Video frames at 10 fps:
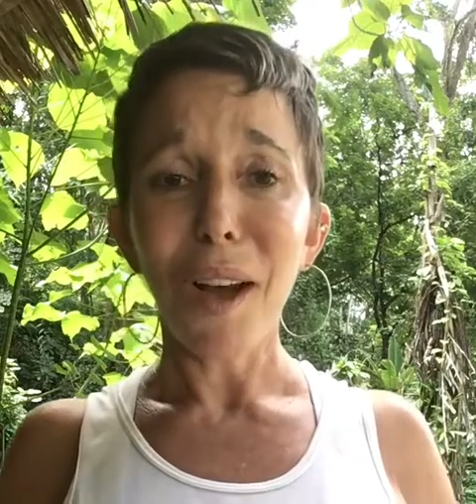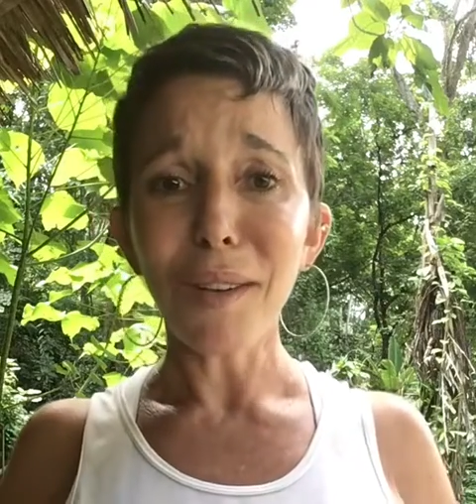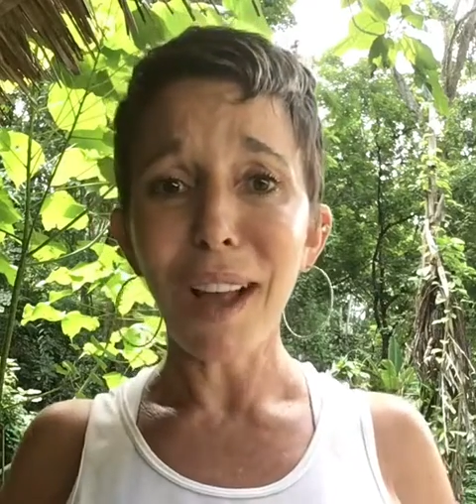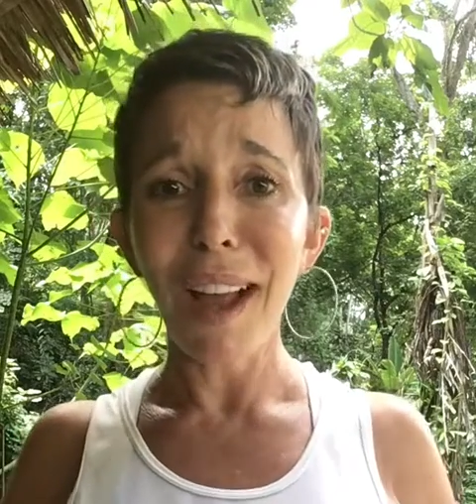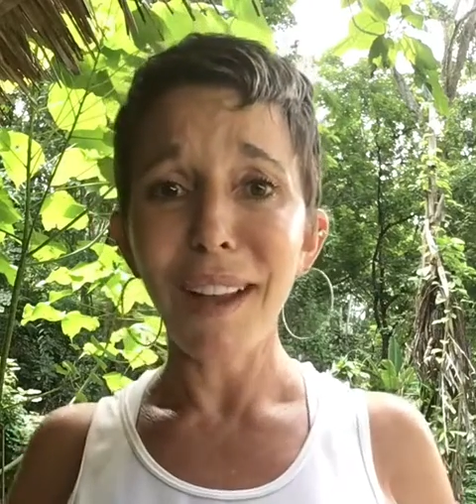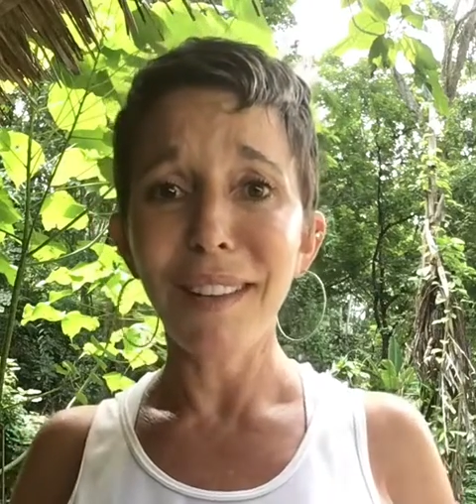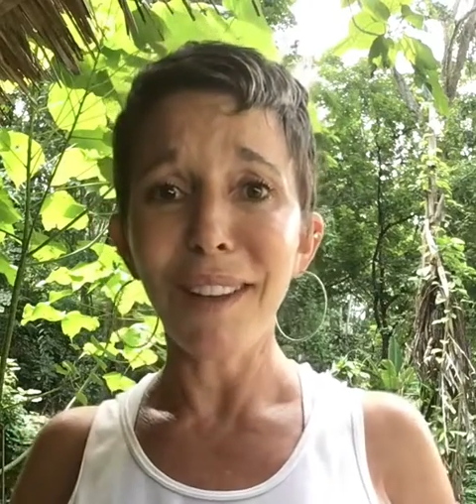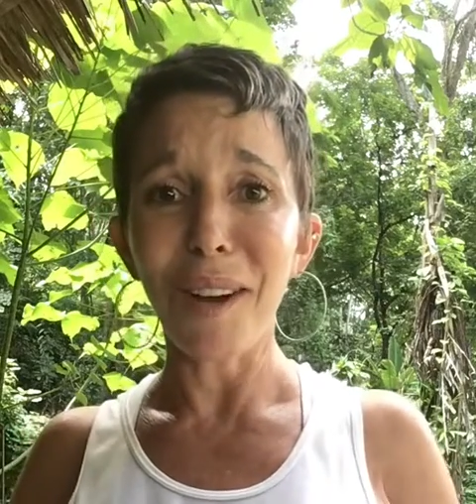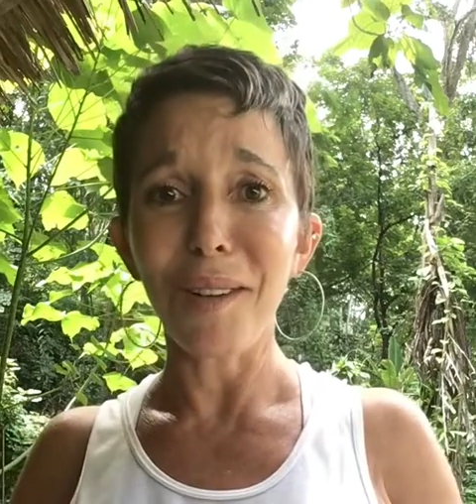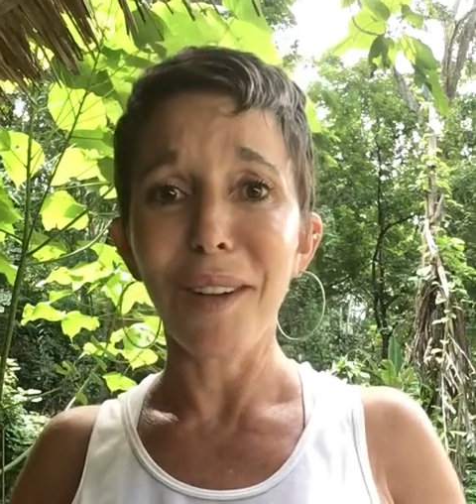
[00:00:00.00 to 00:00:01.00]
Okay,
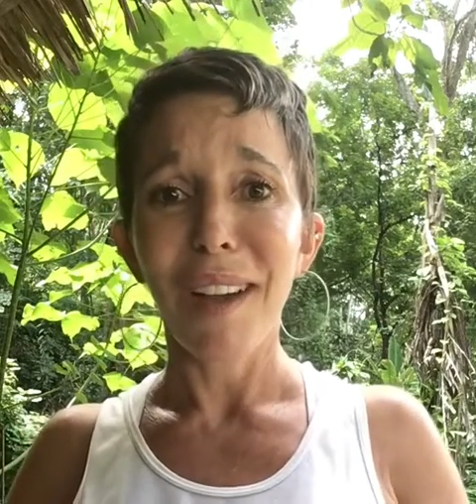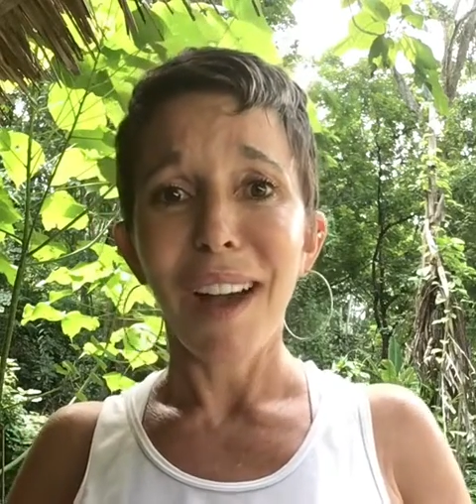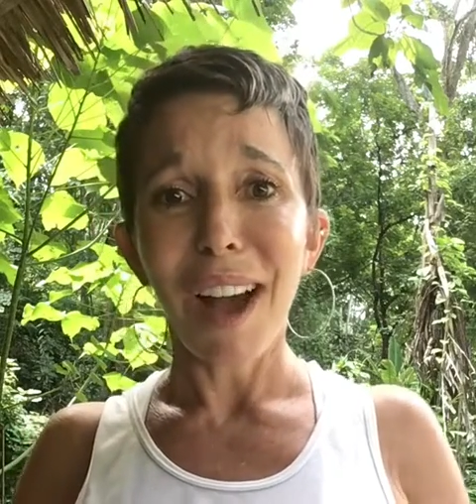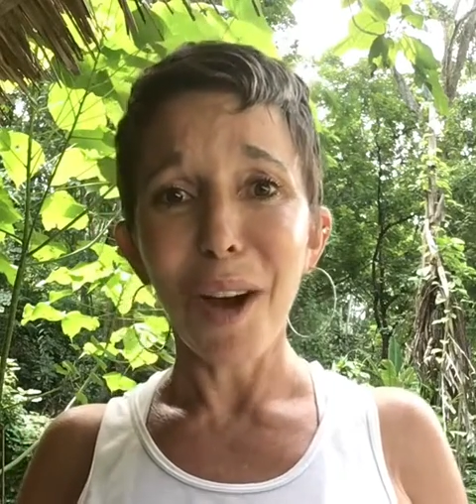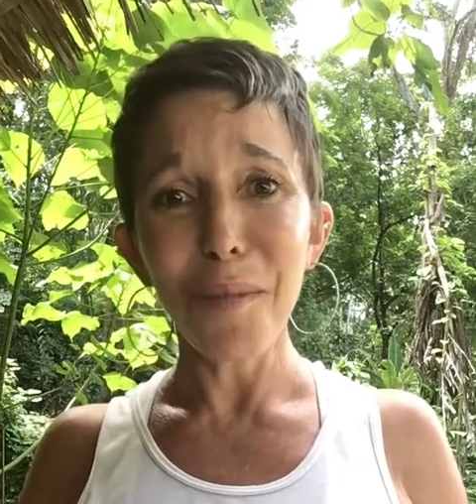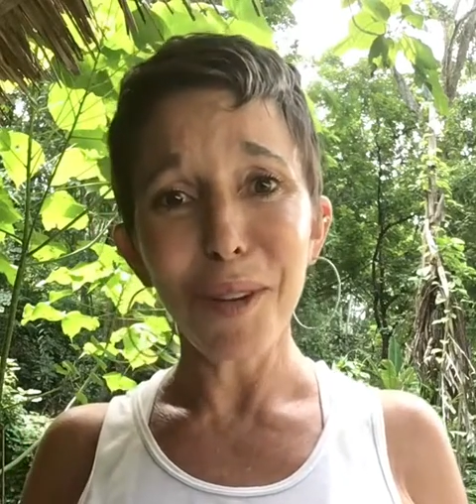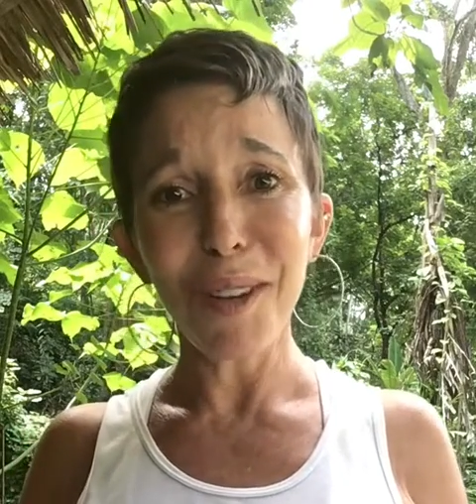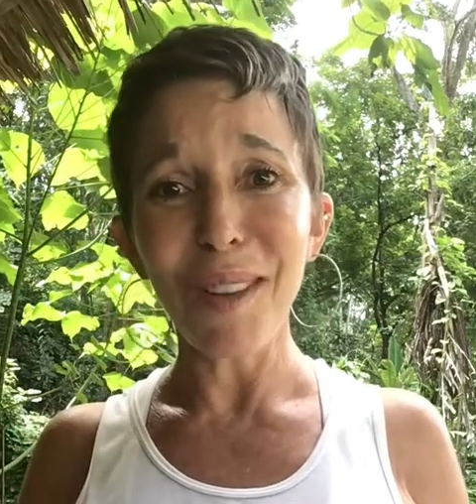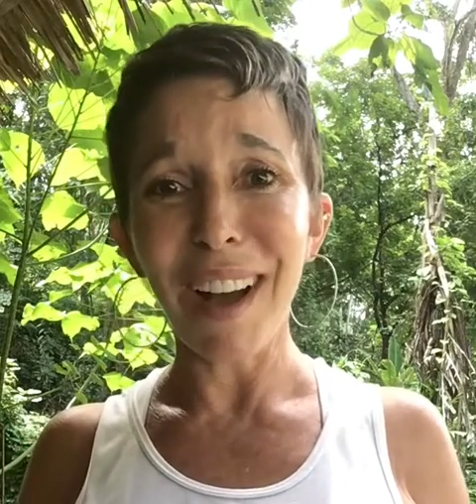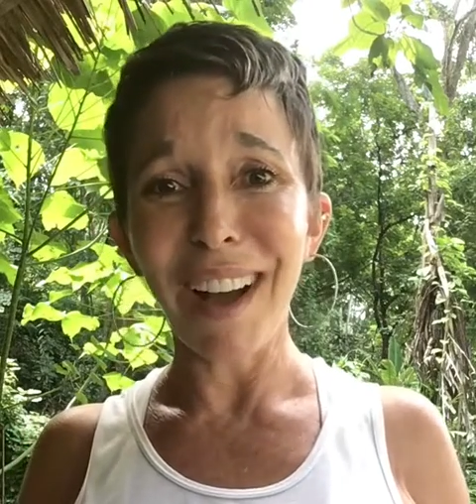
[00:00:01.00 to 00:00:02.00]
so I hope you
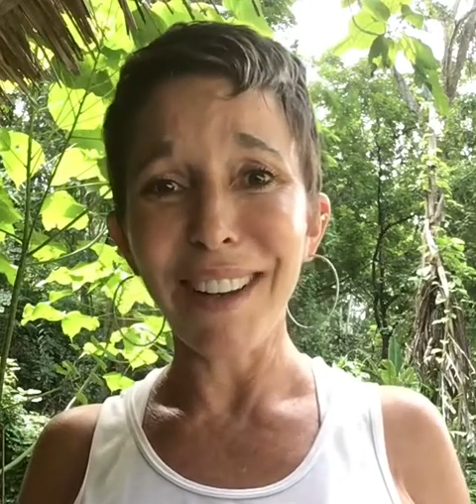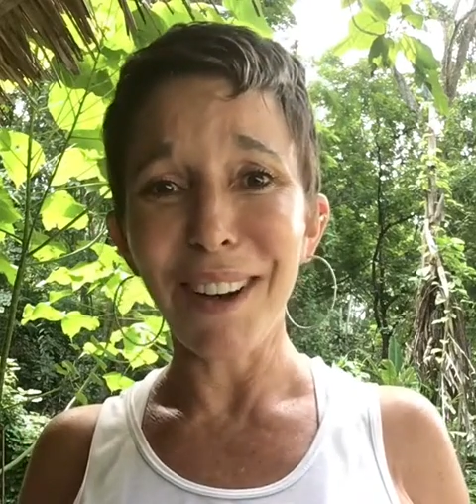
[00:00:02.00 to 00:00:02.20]
do that.